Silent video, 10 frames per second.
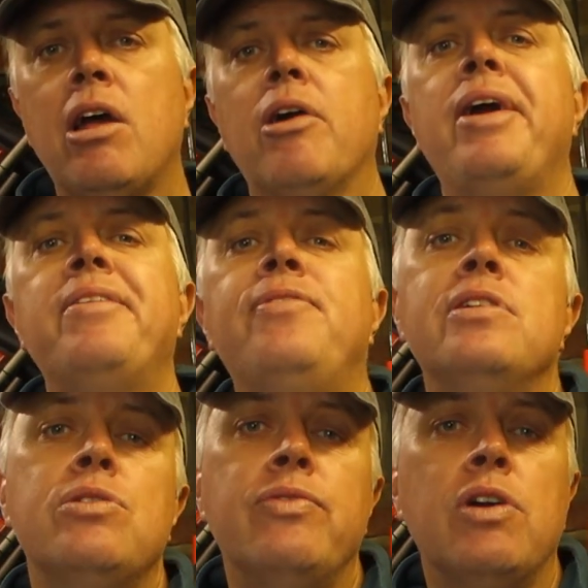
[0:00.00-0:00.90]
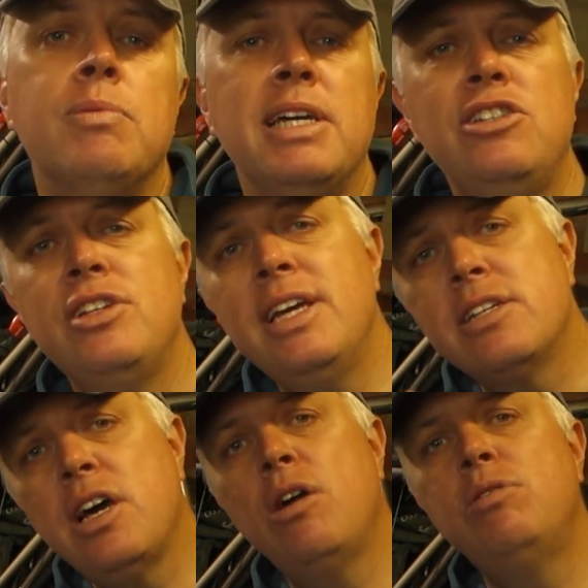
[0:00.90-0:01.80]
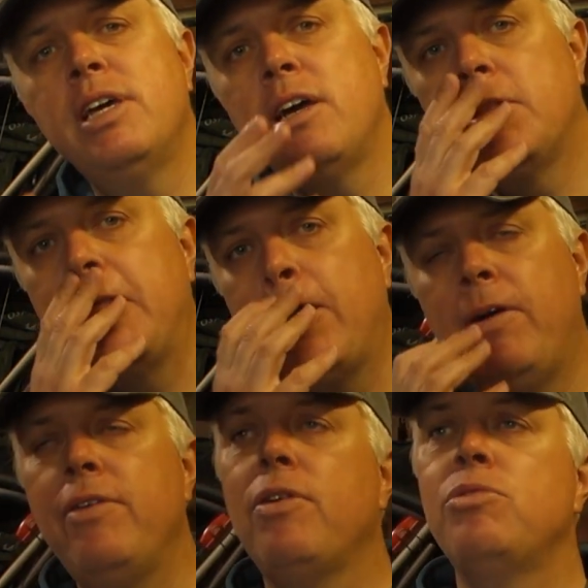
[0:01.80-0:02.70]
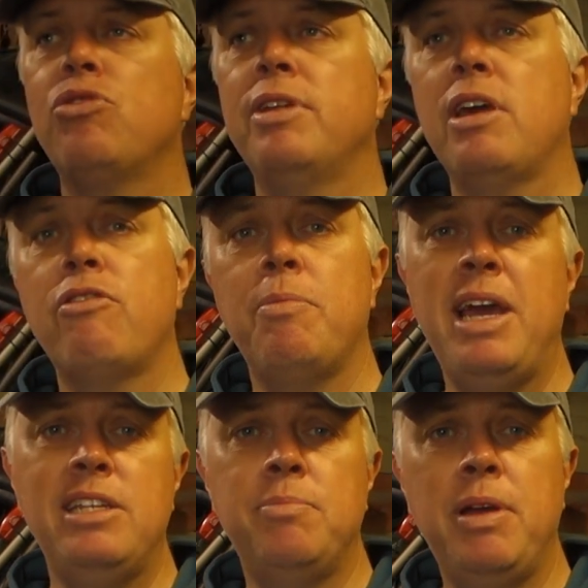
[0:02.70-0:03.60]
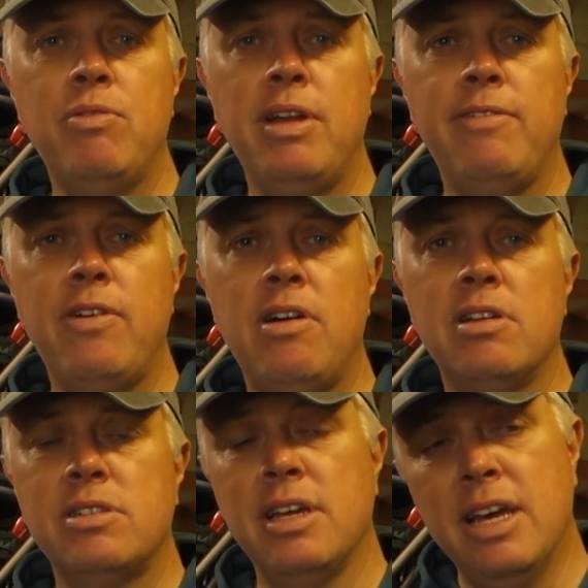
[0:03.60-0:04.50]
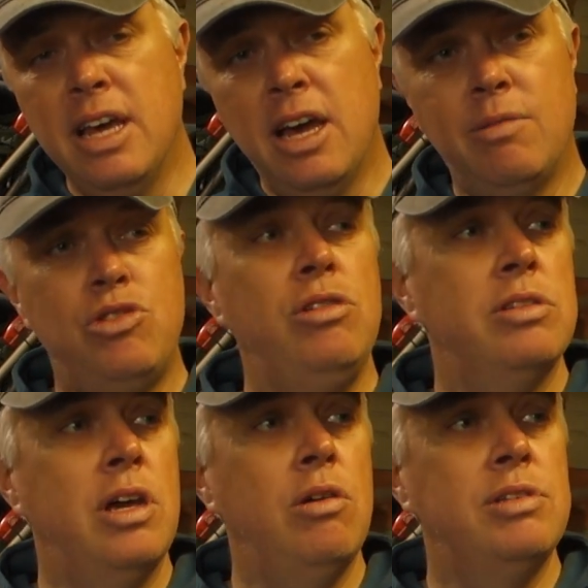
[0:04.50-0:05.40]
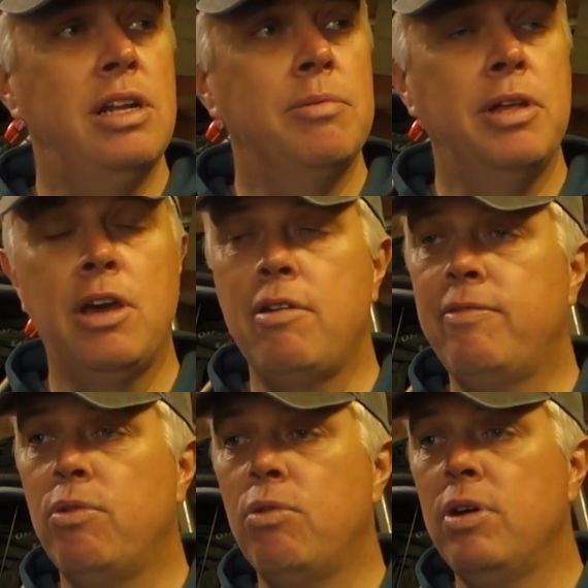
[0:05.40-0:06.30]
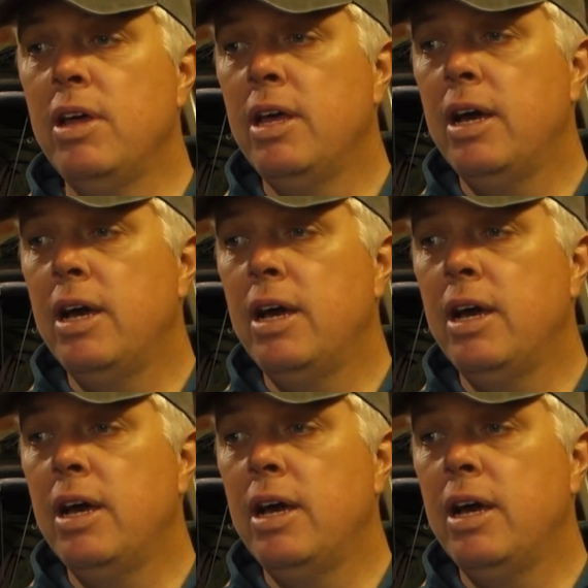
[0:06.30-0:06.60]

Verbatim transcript: Okay, the first sort of accommodation is a hotel. Now, if I'm trying to go from A to B really fast, I'm choosing the hotel I'm going to go for.